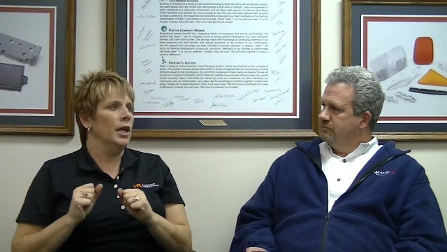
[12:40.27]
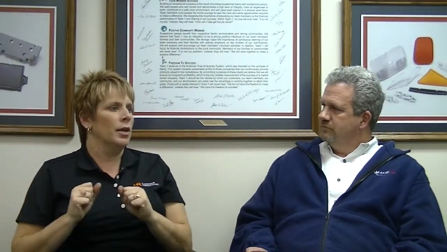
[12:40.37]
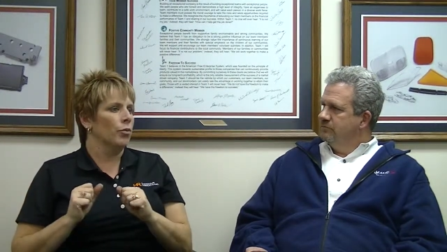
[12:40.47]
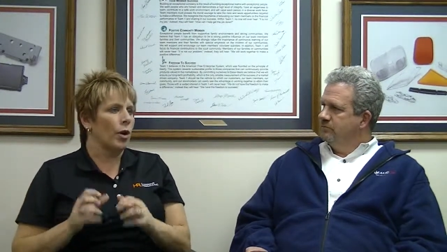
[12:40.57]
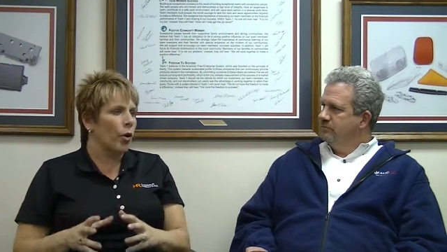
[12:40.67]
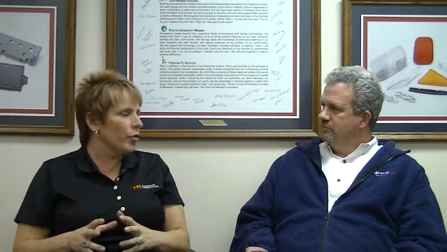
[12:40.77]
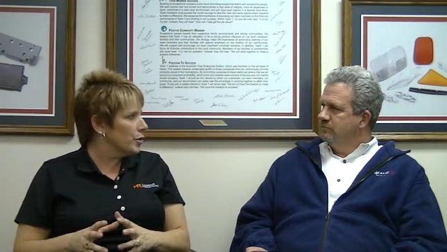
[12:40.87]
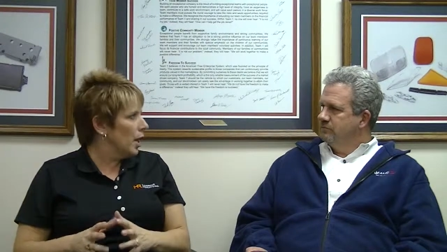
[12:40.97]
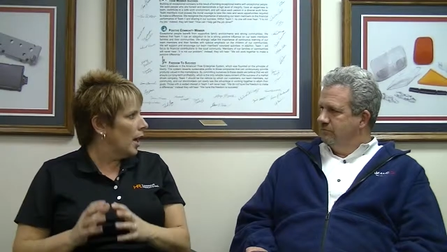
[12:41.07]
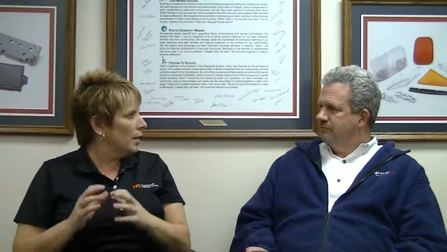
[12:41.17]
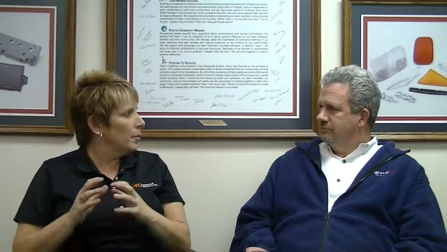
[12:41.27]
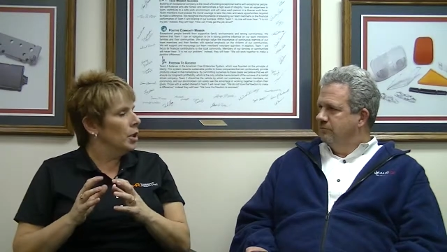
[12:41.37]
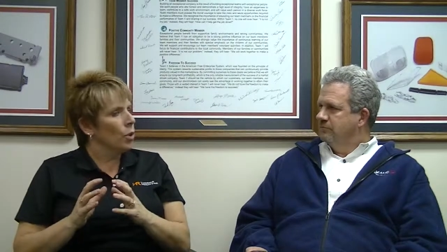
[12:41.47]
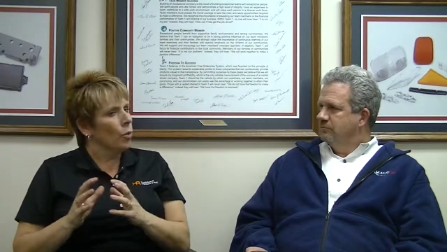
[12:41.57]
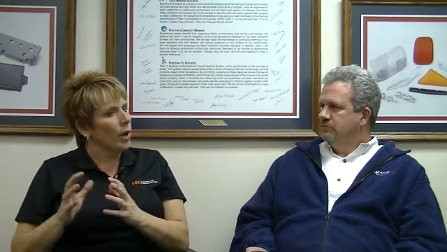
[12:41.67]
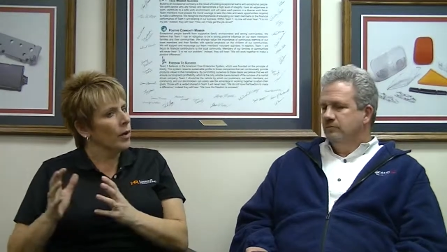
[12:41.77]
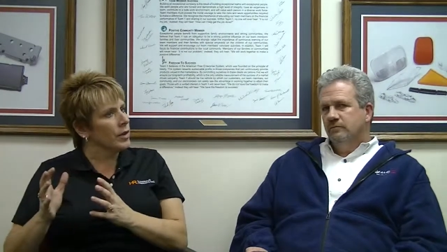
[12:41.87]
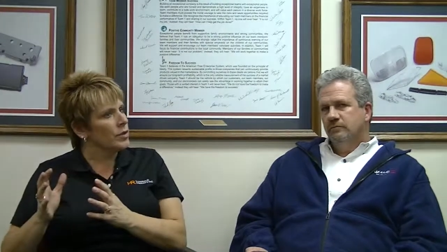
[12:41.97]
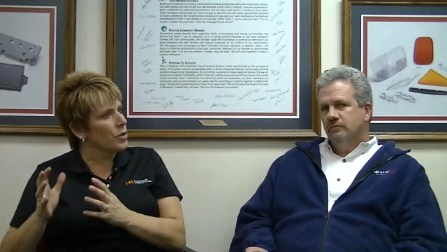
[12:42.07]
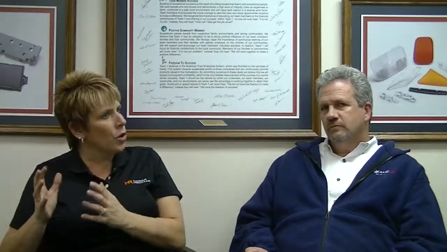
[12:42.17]
Speaker 1: run overtime.
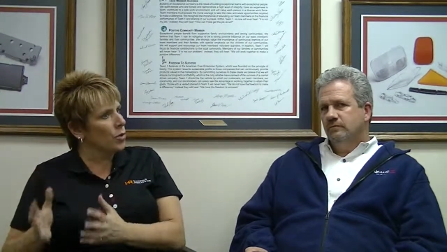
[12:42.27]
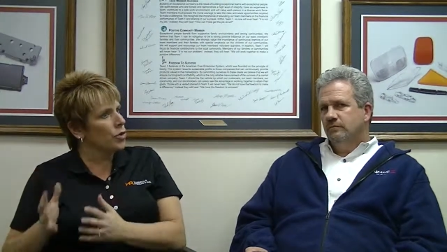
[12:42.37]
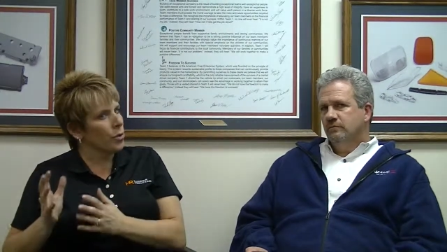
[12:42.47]
Whereas those